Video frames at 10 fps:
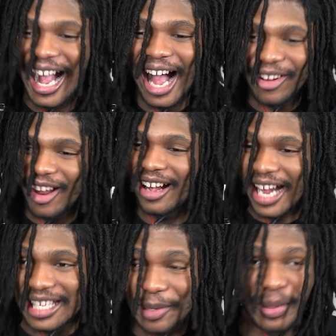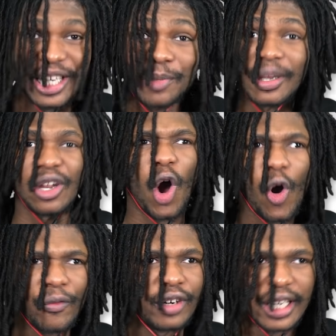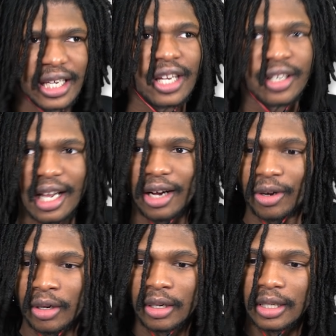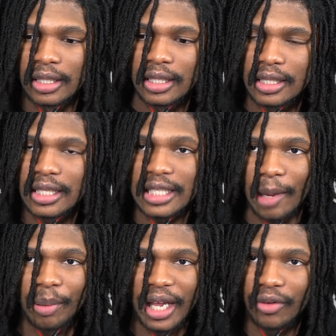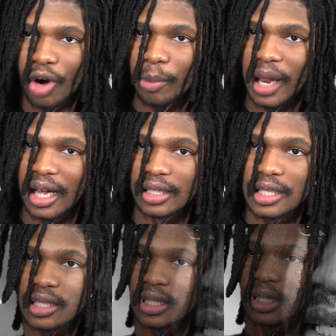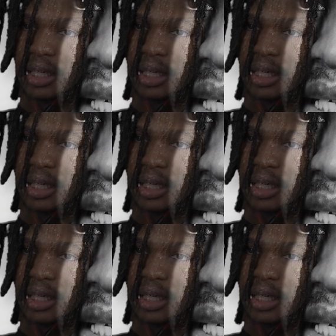How long has it been? It's been over a year now since I played Roblox.